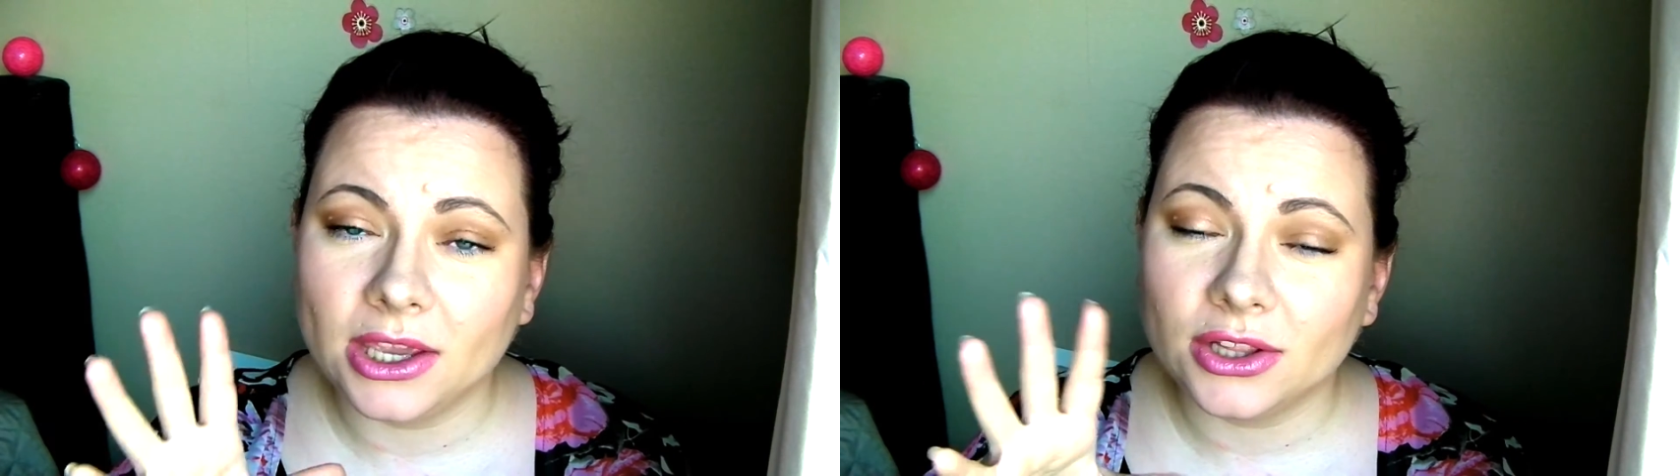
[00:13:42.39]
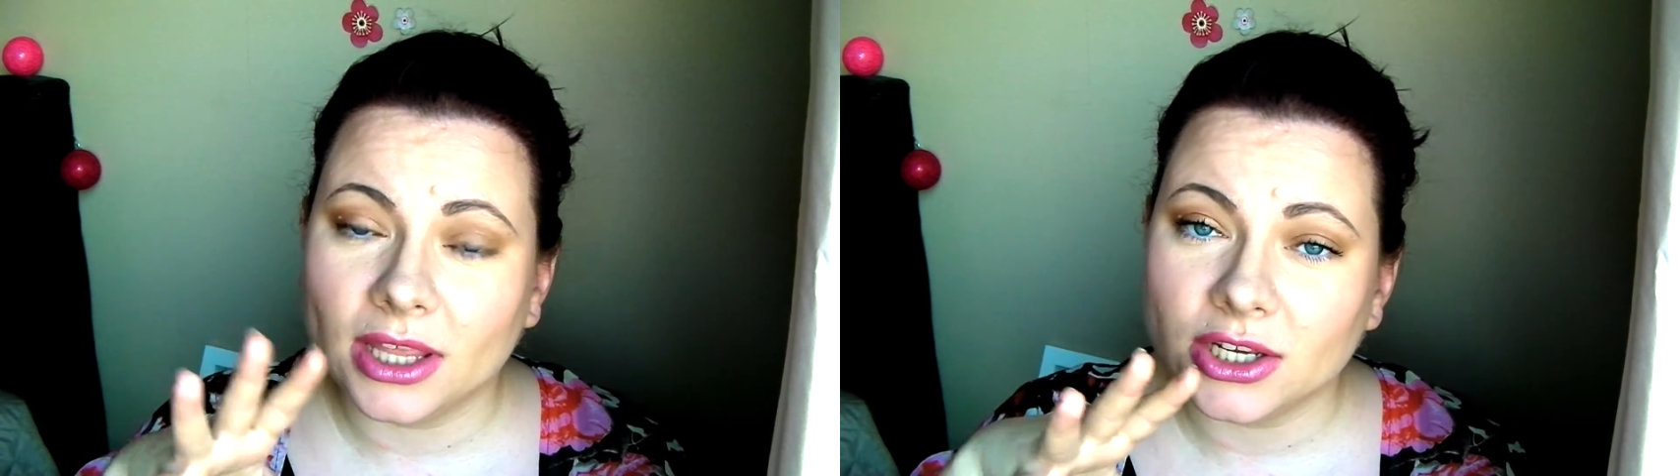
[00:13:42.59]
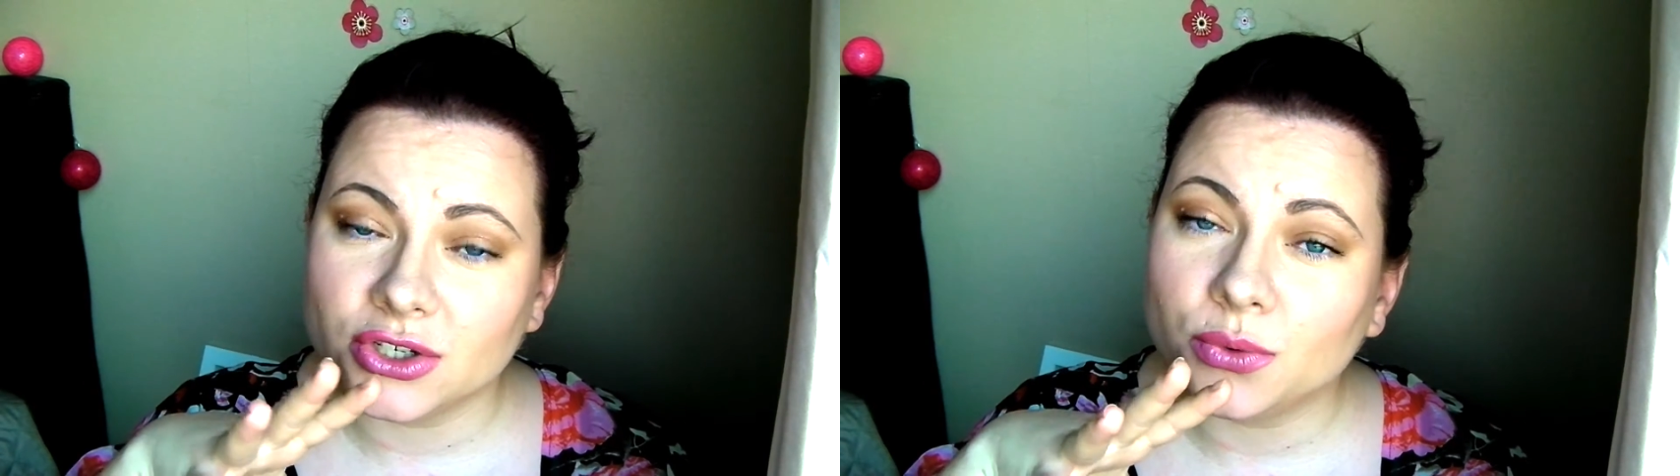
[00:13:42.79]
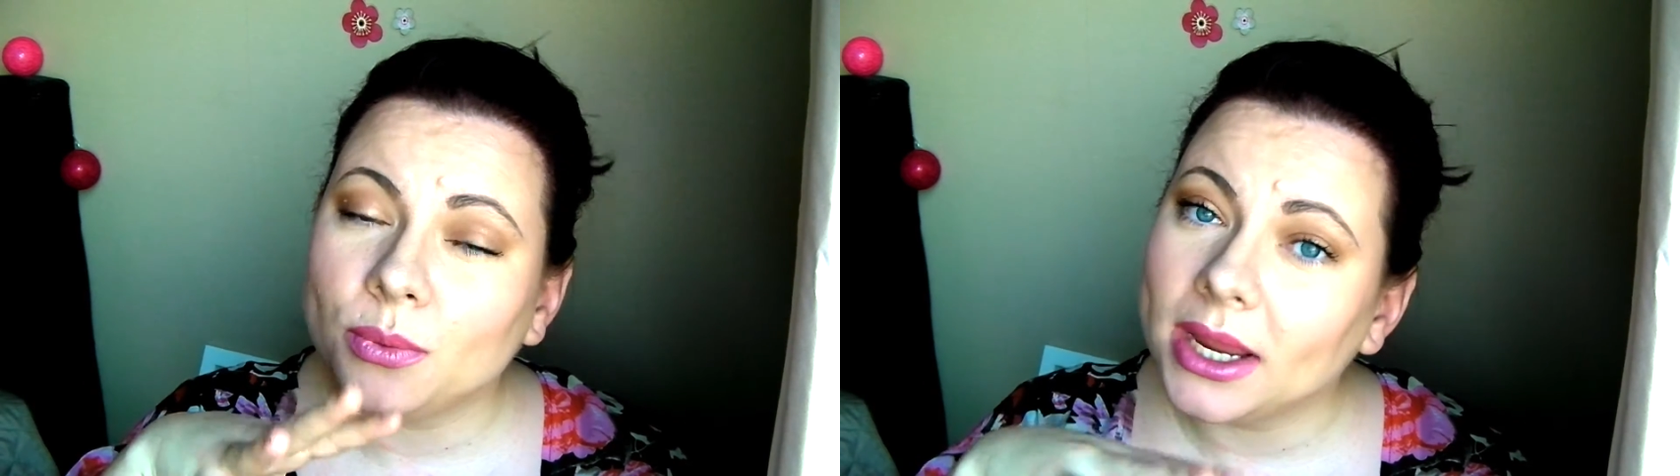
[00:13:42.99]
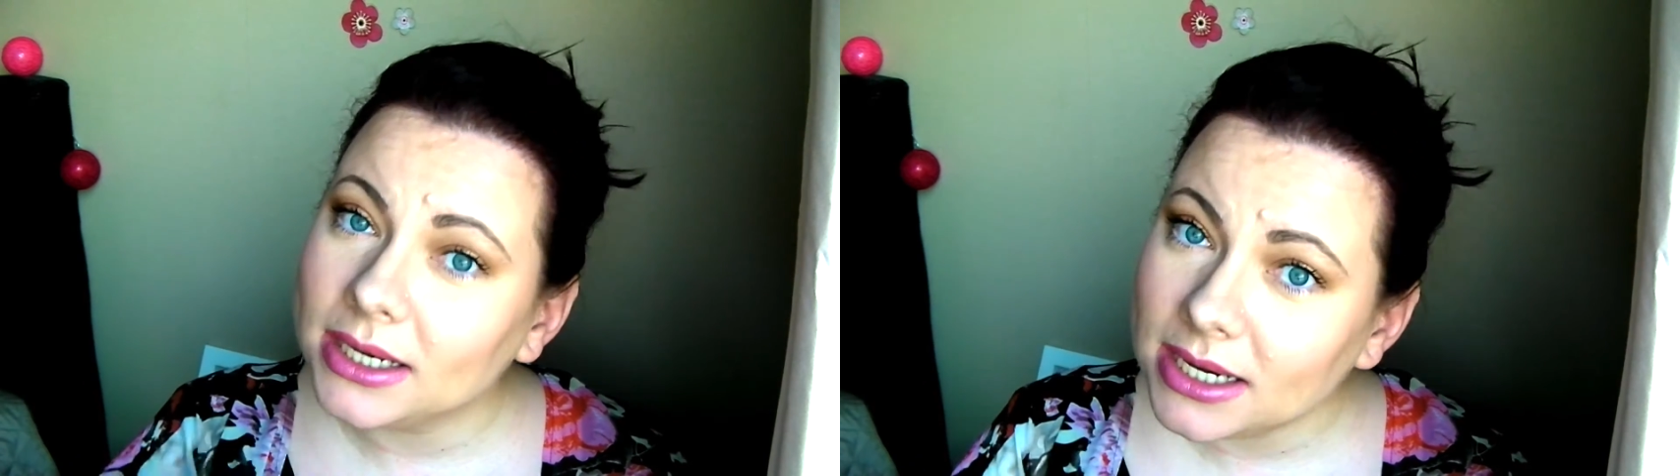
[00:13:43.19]
collection
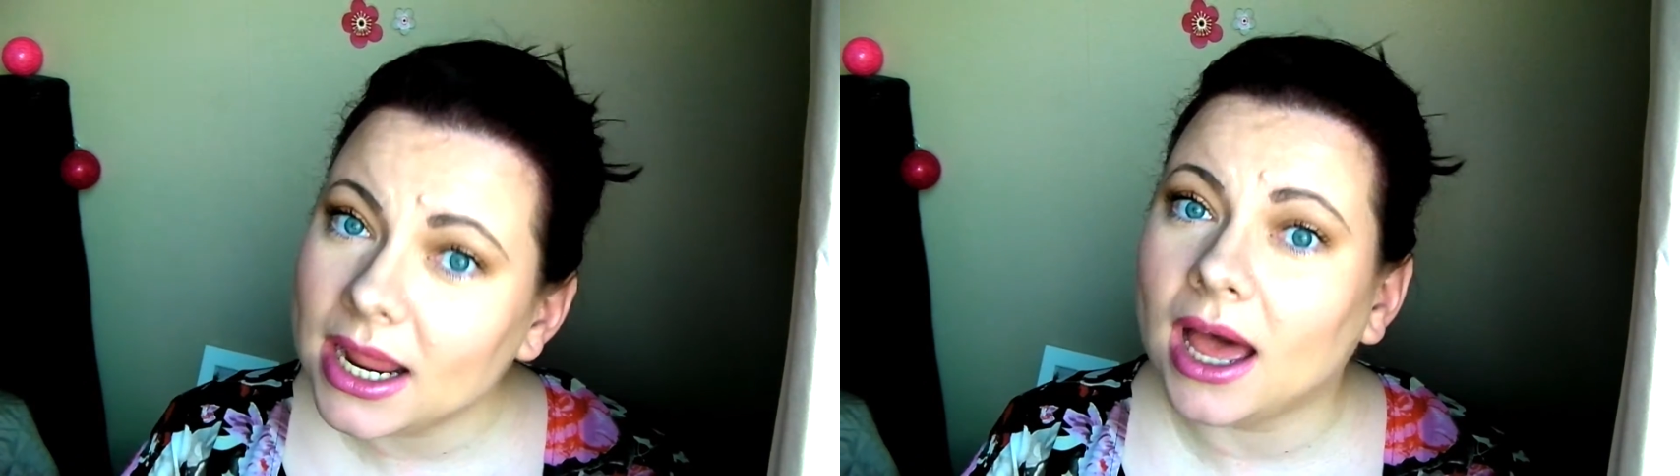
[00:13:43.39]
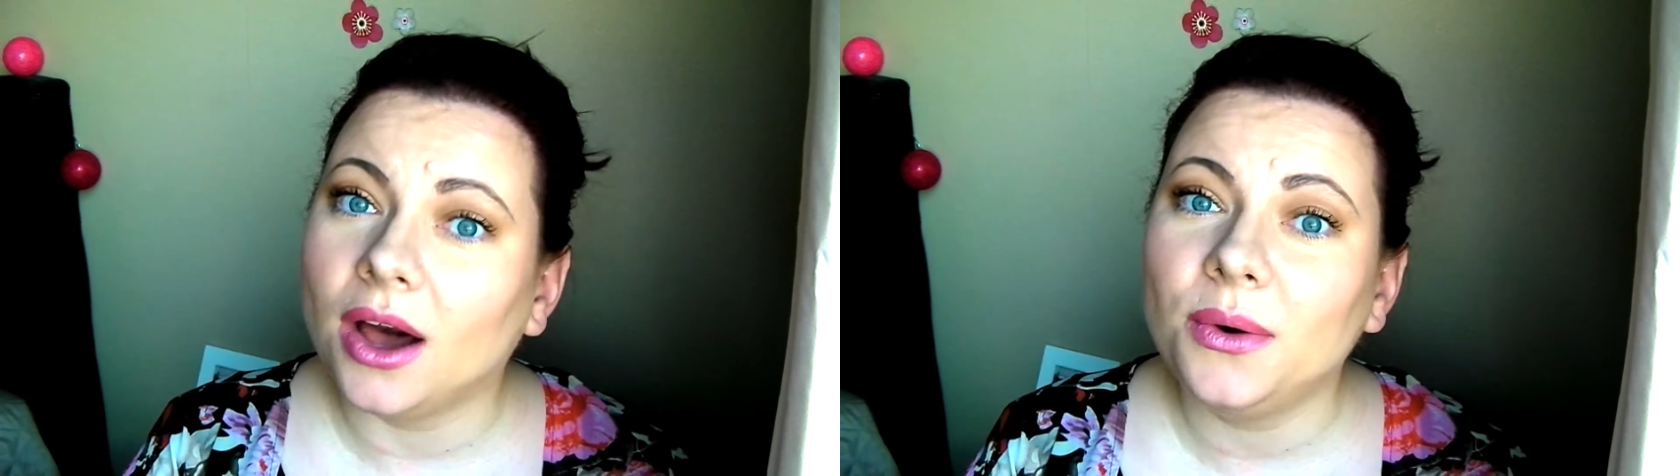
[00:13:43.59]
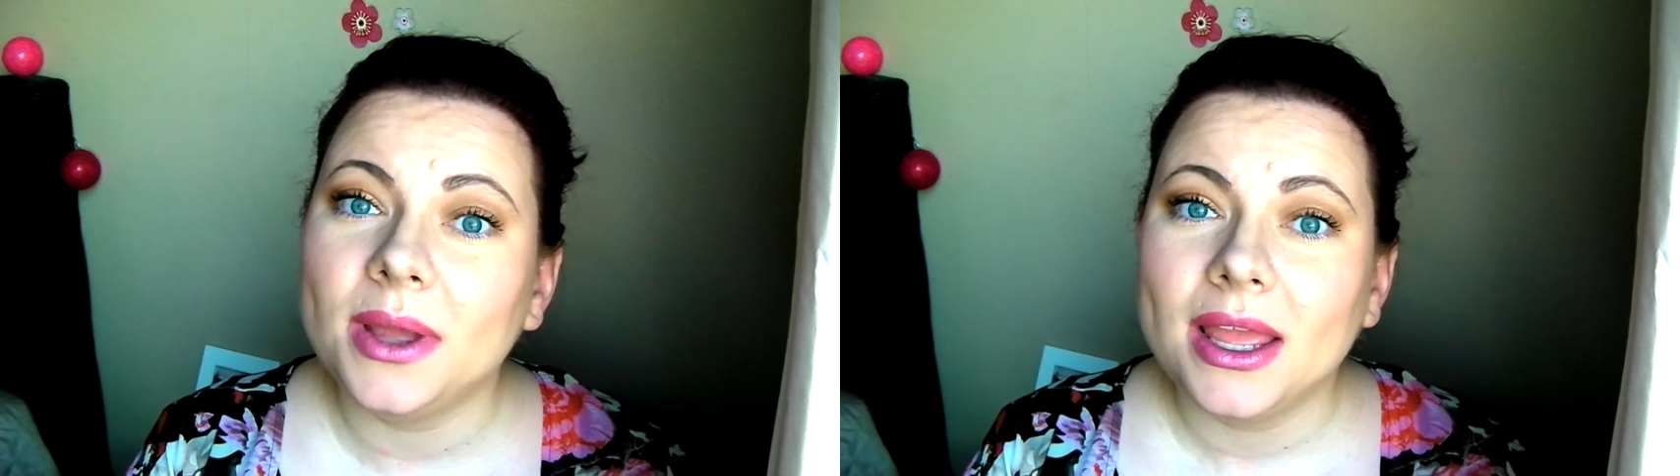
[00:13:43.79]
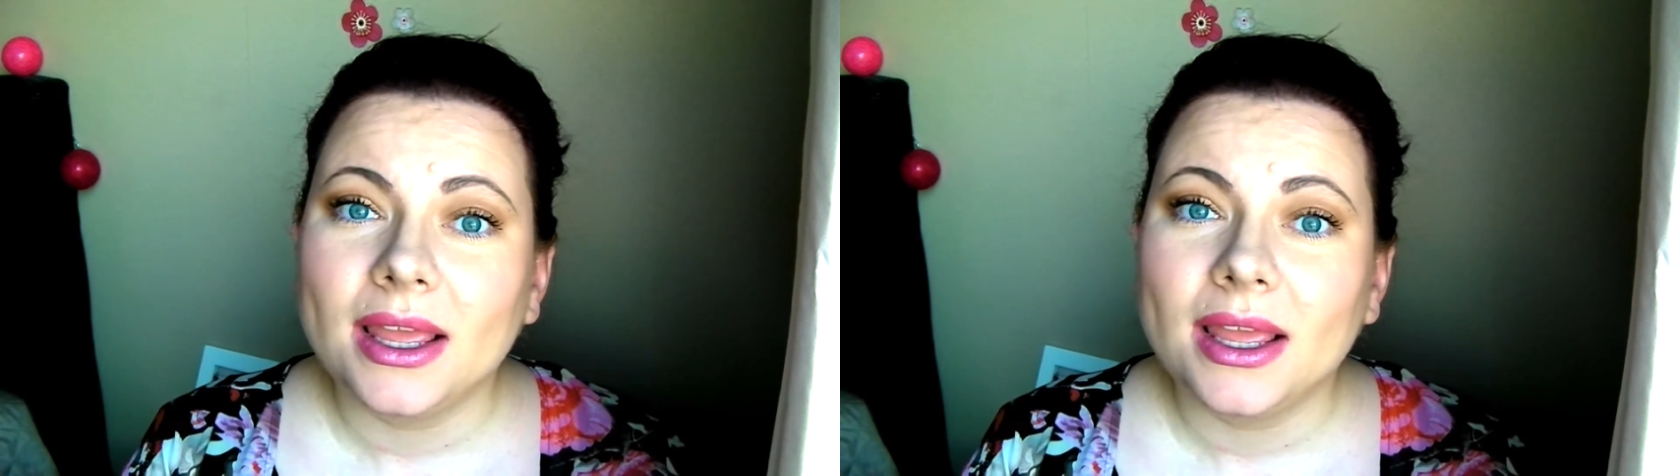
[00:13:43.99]
right now